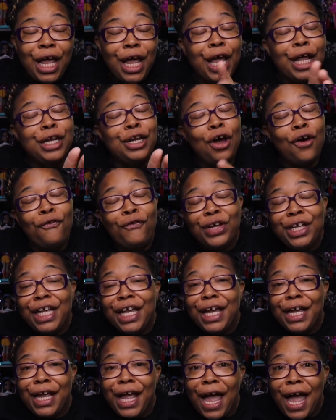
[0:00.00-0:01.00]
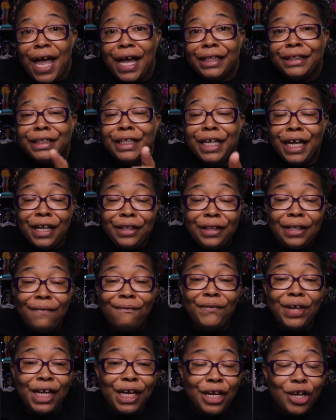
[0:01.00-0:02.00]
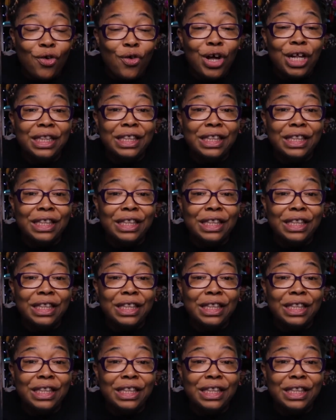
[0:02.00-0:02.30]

And don't forget, guys, give the video